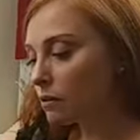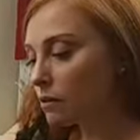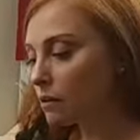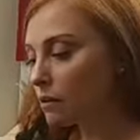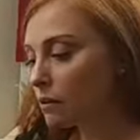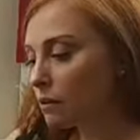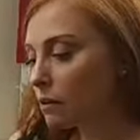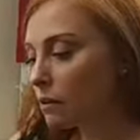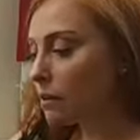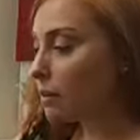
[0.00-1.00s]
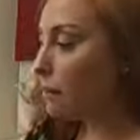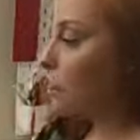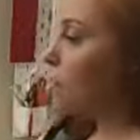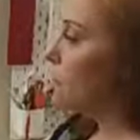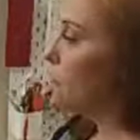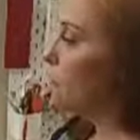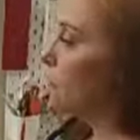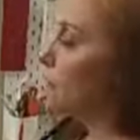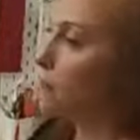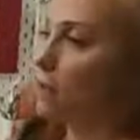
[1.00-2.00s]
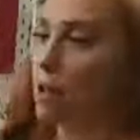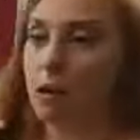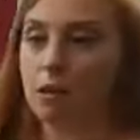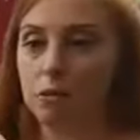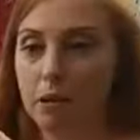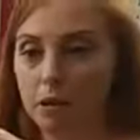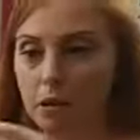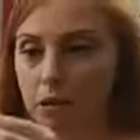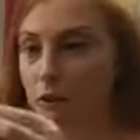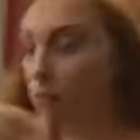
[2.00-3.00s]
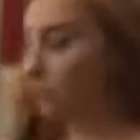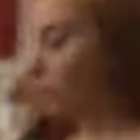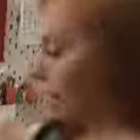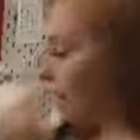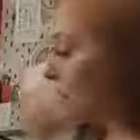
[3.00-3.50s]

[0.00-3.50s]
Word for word: there we go. So then you just punch a little tiny hole and then all